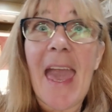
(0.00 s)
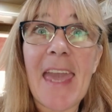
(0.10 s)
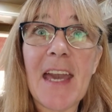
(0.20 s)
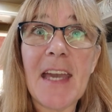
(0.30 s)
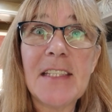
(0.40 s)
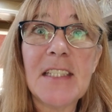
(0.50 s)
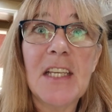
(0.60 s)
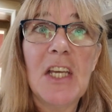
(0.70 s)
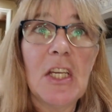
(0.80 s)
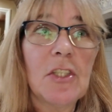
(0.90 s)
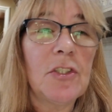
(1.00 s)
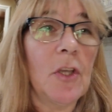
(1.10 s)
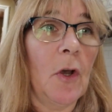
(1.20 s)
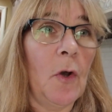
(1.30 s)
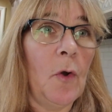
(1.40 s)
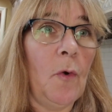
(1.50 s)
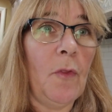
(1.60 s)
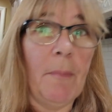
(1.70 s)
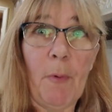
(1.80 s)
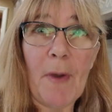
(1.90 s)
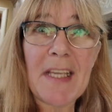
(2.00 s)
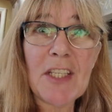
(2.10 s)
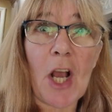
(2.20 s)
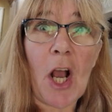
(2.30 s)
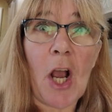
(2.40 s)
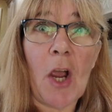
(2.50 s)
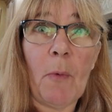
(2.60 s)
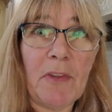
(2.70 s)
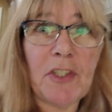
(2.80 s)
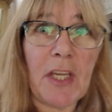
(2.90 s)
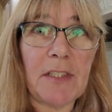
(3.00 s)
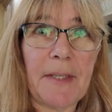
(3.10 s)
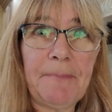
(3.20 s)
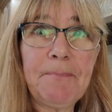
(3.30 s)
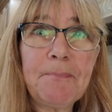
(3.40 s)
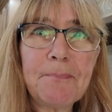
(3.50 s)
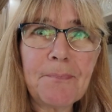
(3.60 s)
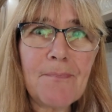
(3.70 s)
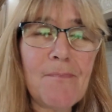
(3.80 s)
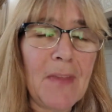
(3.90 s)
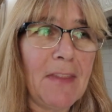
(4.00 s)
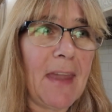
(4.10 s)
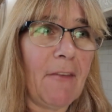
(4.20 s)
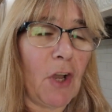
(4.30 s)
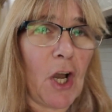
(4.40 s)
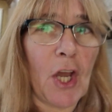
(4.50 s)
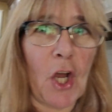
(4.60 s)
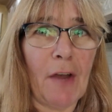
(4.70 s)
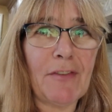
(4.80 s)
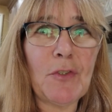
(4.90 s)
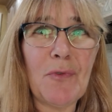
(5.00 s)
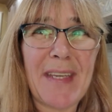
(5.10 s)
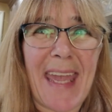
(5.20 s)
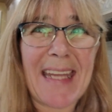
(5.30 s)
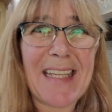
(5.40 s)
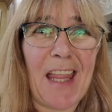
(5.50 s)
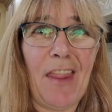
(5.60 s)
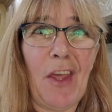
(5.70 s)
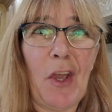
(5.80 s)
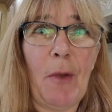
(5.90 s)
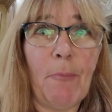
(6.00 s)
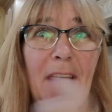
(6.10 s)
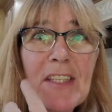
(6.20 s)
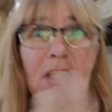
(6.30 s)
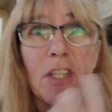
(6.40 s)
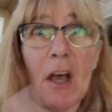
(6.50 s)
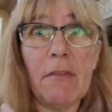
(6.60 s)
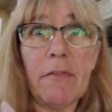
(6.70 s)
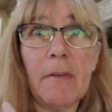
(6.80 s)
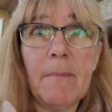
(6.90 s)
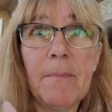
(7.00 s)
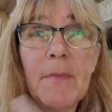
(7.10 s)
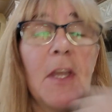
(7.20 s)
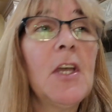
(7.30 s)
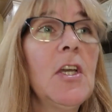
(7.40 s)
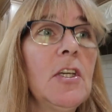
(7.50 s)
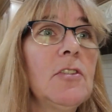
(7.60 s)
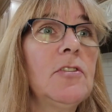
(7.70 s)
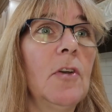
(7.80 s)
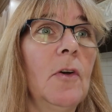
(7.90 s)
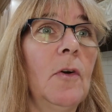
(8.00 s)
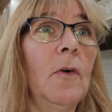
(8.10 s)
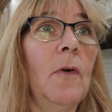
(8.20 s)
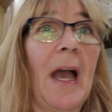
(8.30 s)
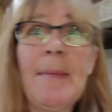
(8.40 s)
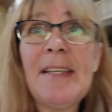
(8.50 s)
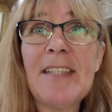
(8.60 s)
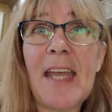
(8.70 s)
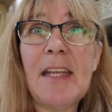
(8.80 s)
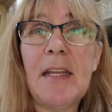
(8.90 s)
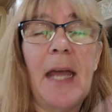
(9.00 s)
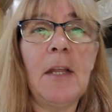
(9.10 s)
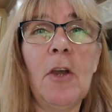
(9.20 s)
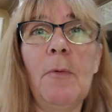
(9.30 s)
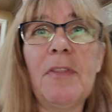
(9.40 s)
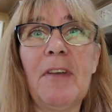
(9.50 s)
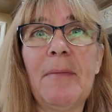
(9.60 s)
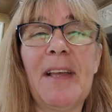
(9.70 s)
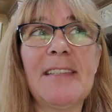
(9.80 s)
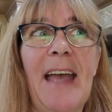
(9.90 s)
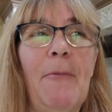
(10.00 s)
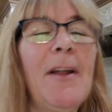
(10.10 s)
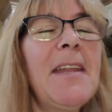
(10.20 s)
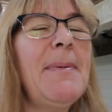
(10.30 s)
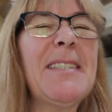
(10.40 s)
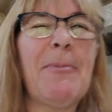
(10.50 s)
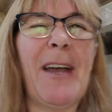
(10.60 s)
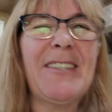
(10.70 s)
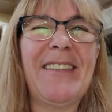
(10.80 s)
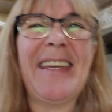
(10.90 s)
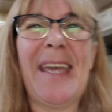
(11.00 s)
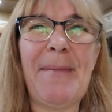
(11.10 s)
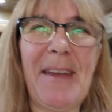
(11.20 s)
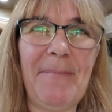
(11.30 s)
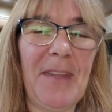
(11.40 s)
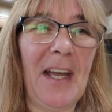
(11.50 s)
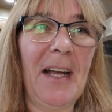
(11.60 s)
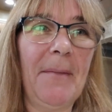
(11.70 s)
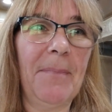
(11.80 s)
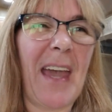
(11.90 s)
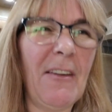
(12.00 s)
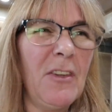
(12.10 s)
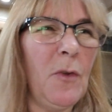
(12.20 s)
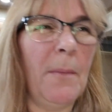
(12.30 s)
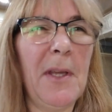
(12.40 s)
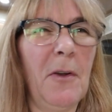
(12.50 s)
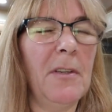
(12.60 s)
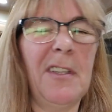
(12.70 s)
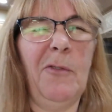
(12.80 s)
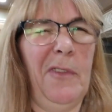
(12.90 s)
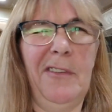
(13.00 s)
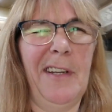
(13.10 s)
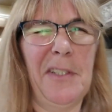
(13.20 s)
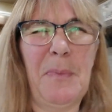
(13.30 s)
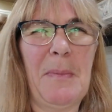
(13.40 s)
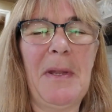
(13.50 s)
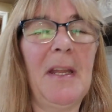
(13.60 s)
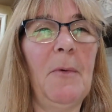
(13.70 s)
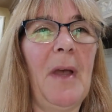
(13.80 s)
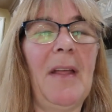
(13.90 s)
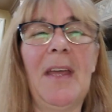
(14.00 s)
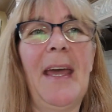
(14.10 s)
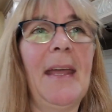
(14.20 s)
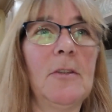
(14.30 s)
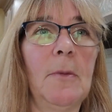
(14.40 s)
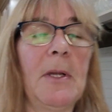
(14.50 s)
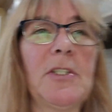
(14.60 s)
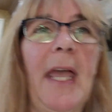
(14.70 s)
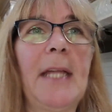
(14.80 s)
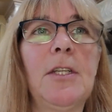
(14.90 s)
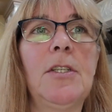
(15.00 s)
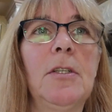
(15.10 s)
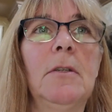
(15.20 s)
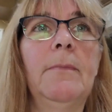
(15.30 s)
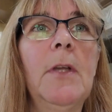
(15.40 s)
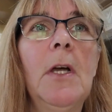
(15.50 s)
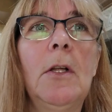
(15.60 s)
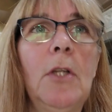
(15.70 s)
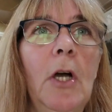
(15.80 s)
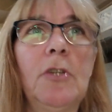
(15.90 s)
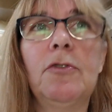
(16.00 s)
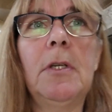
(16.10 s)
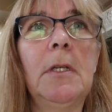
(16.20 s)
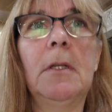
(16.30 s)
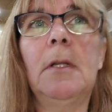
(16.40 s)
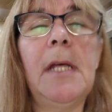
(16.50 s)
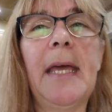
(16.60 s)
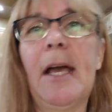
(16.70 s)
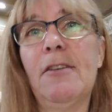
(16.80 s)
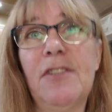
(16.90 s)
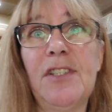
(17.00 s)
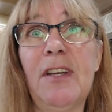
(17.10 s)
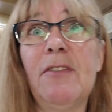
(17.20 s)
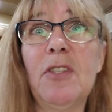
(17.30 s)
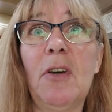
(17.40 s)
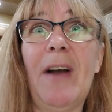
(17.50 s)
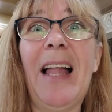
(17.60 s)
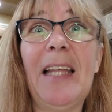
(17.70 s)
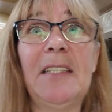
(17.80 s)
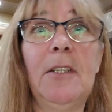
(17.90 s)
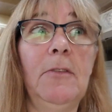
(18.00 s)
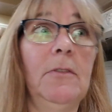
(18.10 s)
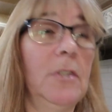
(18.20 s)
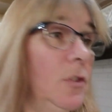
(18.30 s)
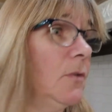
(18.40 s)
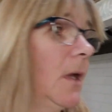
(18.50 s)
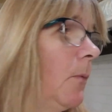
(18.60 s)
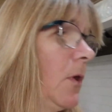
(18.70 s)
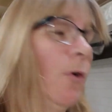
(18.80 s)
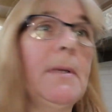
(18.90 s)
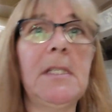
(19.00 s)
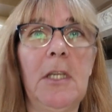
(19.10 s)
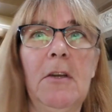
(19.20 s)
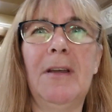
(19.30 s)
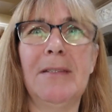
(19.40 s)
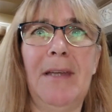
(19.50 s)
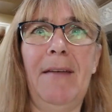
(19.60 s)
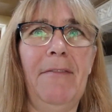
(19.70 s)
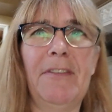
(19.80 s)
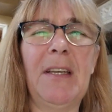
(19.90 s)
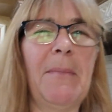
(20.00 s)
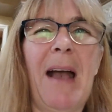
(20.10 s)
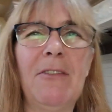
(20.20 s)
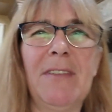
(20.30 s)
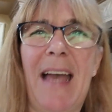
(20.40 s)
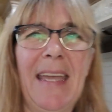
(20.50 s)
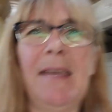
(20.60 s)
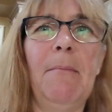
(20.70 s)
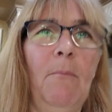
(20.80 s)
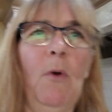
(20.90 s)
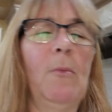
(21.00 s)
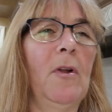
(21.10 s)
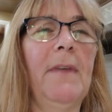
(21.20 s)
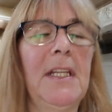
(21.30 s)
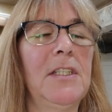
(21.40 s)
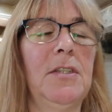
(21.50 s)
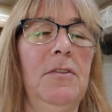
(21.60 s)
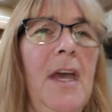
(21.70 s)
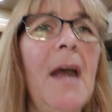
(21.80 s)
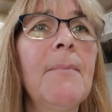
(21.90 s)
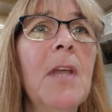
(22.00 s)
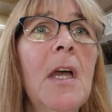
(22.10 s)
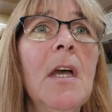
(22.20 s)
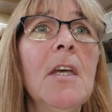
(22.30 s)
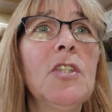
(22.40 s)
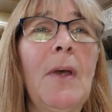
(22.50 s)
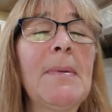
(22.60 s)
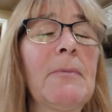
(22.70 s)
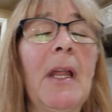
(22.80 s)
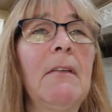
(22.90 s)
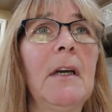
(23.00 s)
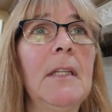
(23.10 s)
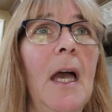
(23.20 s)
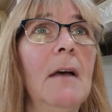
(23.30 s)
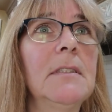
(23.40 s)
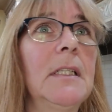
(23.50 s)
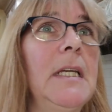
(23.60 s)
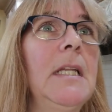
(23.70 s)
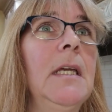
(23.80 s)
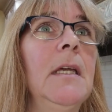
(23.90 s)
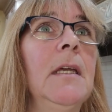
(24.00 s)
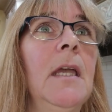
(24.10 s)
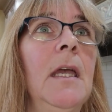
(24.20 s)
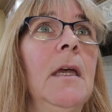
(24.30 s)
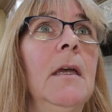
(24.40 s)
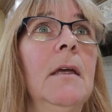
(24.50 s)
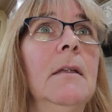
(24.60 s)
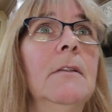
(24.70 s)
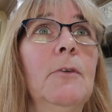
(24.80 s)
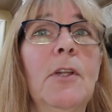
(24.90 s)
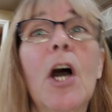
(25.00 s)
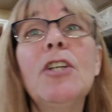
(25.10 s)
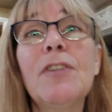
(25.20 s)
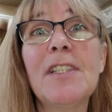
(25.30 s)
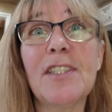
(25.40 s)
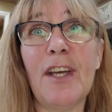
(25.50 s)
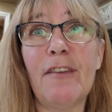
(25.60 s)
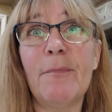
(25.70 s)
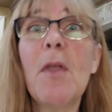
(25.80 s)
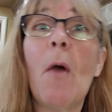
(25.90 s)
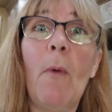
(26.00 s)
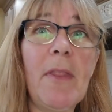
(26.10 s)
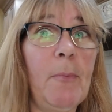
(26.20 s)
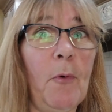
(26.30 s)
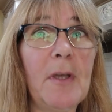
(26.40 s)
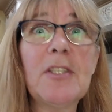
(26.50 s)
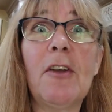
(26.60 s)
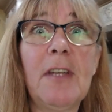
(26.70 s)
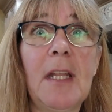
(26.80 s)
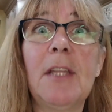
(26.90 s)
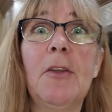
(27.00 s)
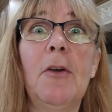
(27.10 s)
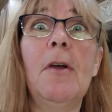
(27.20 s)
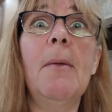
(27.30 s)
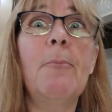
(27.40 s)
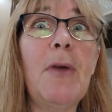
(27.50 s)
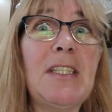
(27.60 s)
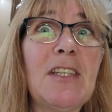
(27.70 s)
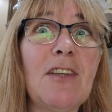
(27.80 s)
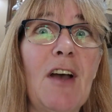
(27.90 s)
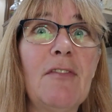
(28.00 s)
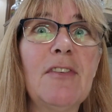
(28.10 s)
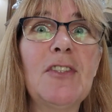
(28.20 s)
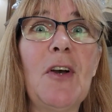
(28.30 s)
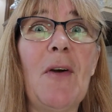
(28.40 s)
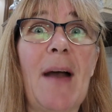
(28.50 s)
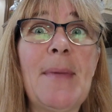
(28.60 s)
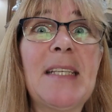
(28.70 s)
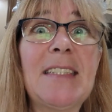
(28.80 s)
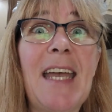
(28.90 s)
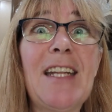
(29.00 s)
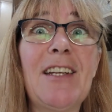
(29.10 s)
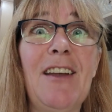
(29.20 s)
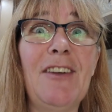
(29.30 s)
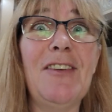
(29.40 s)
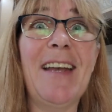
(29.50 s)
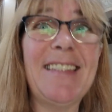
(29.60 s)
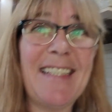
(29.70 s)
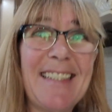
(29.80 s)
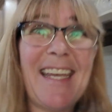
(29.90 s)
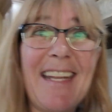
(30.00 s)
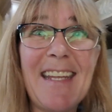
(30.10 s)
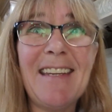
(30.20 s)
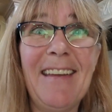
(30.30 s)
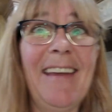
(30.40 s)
Hey guys, so the boys are with Jason. They have gone off to get their braces off. So I'm excited. I didn't go with them because I wanted to be surprised when they came in. Um, I don't normally go to the orthodontist appointment anyway, and I had so much I had to do, laundry and cleaning house and stuff. So I like to do, to do that when nobody's here because I somehow I get more motivated to do that. So I've been running around the house cleaning and doing laundry and stuff while the boys are getting their braces off. So I'm excited. Are you guys excited?